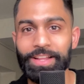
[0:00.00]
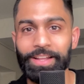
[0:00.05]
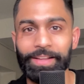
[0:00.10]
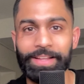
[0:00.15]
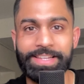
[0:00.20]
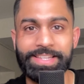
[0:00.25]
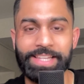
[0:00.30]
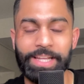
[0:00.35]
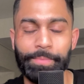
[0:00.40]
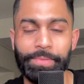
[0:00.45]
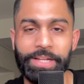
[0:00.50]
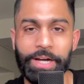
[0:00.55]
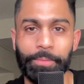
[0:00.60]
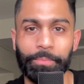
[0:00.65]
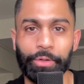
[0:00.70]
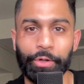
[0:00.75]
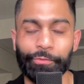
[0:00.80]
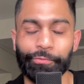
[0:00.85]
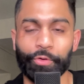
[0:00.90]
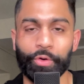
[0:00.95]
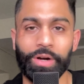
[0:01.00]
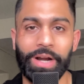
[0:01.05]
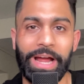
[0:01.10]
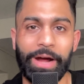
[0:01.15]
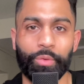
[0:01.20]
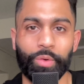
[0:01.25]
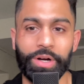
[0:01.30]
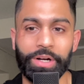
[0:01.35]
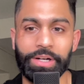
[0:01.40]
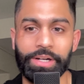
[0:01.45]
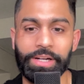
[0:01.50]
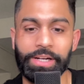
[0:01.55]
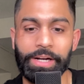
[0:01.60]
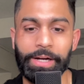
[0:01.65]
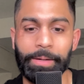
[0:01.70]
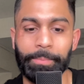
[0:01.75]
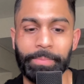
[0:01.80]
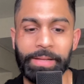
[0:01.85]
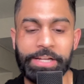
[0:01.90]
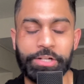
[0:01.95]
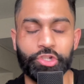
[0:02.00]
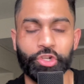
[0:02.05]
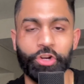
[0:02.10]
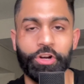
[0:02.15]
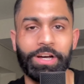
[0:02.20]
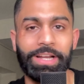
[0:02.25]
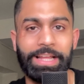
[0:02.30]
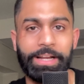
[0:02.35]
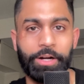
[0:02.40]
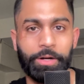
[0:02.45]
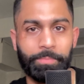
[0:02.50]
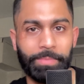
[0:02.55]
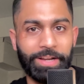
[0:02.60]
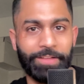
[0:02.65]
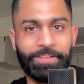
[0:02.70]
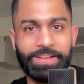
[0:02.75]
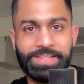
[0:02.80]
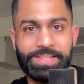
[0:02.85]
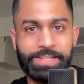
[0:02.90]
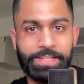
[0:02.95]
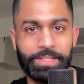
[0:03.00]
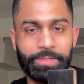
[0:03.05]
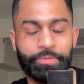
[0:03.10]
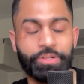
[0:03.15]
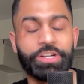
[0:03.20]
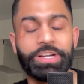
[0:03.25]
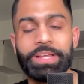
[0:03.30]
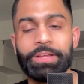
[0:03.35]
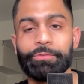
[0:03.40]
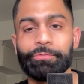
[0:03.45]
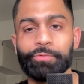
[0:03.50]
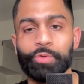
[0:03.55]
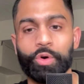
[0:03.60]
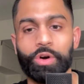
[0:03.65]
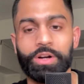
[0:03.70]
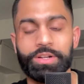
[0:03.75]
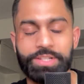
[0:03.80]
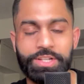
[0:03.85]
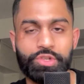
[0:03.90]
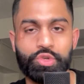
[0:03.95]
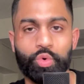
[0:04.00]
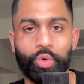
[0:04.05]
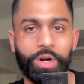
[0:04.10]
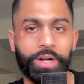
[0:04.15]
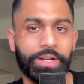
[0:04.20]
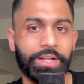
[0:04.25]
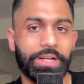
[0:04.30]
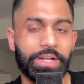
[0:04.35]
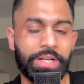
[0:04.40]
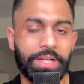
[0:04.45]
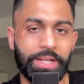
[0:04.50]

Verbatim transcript: Link's going to be down below for our uh, Patreon and our Money Investing community, for Discord.